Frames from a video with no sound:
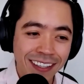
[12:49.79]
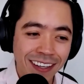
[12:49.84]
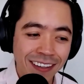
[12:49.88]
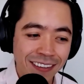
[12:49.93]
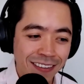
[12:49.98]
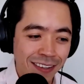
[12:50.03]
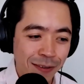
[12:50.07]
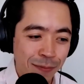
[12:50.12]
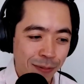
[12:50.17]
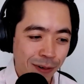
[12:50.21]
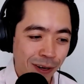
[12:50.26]
This
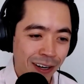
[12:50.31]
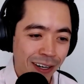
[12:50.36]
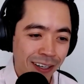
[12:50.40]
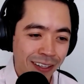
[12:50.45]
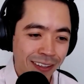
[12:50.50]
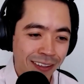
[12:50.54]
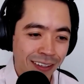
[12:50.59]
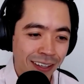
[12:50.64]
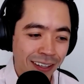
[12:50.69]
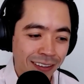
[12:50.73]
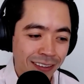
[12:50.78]
is a
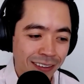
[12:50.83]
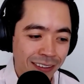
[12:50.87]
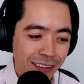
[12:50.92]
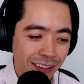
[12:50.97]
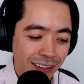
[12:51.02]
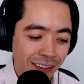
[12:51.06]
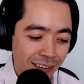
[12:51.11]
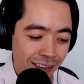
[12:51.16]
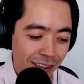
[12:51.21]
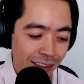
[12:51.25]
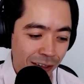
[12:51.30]
product that
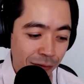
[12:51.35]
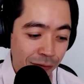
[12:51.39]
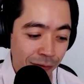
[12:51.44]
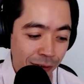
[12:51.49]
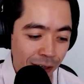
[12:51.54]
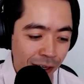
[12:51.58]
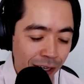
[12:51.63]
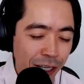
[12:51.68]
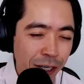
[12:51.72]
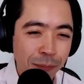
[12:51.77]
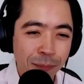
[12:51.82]
is in a
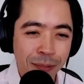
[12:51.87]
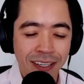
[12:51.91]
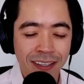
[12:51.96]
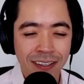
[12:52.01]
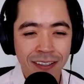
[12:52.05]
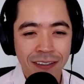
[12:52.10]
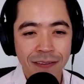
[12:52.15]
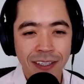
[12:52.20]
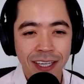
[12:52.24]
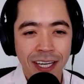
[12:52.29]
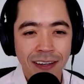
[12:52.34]
very
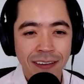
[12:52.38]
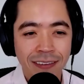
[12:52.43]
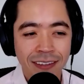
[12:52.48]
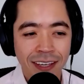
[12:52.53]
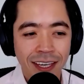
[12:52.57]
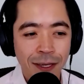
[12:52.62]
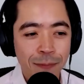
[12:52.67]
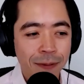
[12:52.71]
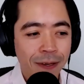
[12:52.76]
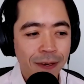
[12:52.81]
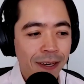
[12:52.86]
competitive
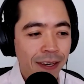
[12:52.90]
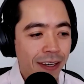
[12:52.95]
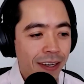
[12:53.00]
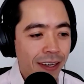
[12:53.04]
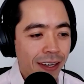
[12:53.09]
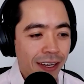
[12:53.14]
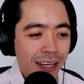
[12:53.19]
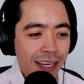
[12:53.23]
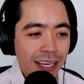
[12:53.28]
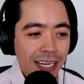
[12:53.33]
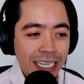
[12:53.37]
landscape.
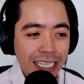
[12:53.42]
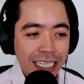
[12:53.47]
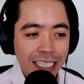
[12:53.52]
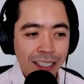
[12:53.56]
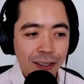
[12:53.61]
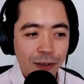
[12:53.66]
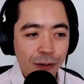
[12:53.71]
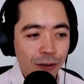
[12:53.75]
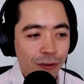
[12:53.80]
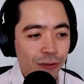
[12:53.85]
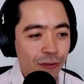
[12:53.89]
Like,
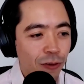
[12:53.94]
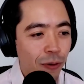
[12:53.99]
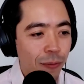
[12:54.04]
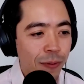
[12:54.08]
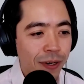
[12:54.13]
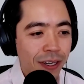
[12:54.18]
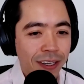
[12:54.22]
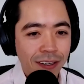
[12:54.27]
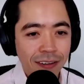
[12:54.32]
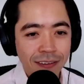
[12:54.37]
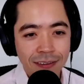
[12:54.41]
there are so
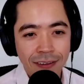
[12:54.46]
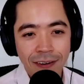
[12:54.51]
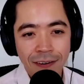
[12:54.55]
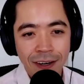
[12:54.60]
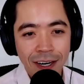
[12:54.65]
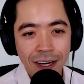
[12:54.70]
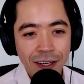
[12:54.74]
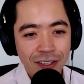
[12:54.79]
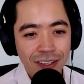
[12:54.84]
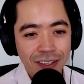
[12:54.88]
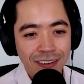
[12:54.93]
many
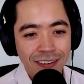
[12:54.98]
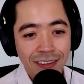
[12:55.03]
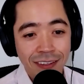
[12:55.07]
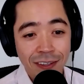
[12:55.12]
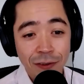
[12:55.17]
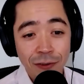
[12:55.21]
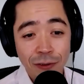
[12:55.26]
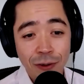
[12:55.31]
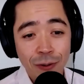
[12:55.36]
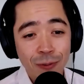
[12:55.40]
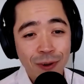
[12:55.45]
considerations, and
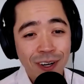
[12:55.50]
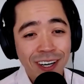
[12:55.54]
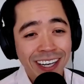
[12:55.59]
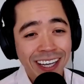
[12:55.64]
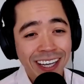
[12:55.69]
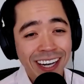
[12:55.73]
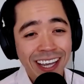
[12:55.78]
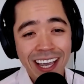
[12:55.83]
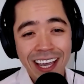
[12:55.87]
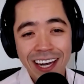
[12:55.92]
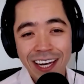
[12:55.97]
you don't want to
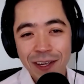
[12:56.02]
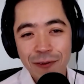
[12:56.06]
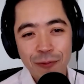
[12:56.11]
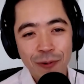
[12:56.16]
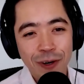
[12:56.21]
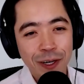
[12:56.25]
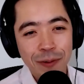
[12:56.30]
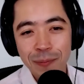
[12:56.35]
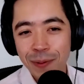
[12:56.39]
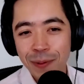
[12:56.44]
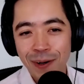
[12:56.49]
get any
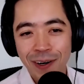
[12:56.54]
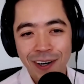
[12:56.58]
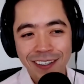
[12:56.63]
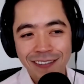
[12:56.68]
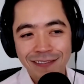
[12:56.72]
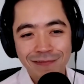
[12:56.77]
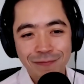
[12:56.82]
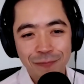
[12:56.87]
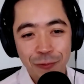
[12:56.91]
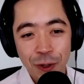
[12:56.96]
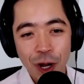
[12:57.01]
one part
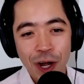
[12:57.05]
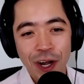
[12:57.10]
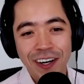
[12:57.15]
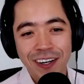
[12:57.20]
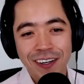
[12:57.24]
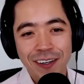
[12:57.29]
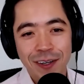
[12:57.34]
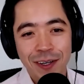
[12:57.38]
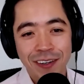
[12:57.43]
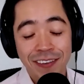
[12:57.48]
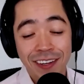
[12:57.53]
wrong,
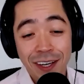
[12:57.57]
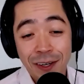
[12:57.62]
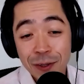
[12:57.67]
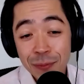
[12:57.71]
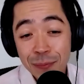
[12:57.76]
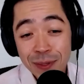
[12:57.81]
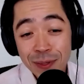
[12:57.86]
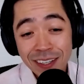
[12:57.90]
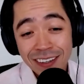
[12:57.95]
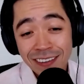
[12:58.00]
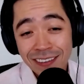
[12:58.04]
because that could
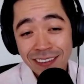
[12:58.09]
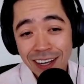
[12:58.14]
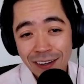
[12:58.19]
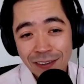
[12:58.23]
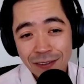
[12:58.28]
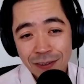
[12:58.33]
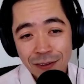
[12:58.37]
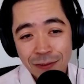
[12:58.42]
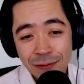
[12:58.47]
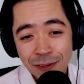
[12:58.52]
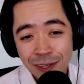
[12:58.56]
be
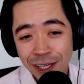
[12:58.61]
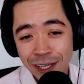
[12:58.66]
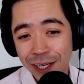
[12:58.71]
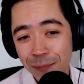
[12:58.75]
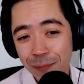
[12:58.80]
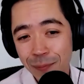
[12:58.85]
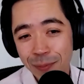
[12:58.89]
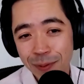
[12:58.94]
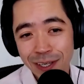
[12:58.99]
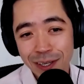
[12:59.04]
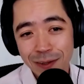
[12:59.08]
disastrous for the
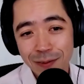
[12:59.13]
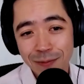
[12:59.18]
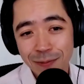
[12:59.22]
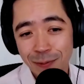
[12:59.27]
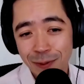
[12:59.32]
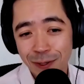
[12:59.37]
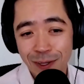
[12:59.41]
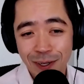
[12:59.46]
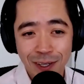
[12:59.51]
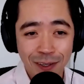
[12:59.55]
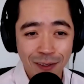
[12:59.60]
company, for
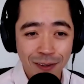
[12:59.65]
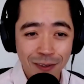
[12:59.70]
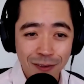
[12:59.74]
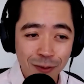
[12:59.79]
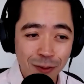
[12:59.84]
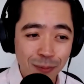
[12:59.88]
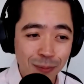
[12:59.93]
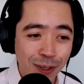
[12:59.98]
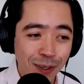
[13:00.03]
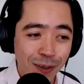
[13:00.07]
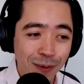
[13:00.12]
your
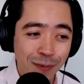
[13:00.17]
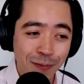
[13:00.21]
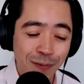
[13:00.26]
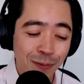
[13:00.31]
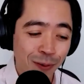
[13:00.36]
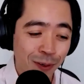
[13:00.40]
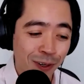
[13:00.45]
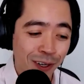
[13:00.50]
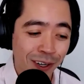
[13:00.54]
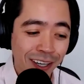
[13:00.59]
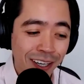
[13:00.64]
consumer,
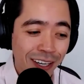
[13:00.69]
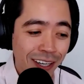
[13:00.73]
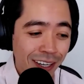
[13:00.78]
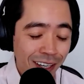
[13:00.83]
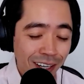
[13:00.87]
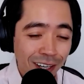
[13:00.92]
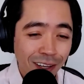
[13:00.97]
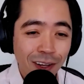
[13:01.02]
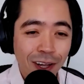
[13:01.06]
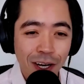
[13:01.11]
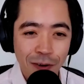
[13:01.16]
for
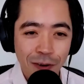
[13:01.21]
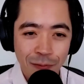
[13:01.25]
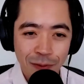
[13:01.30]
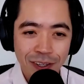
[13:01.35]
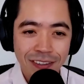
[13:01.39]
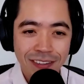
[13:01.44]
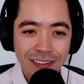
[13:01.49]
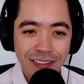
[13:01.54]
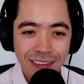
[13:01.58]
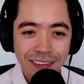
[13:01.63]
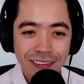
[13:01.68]
a lot of
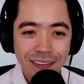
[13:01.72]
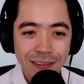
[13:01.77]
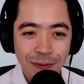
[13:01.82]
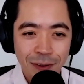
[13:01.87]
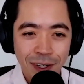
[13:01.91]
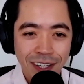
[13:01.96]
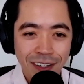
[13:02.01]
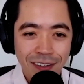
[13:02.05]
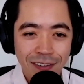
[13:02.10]
reasons, right?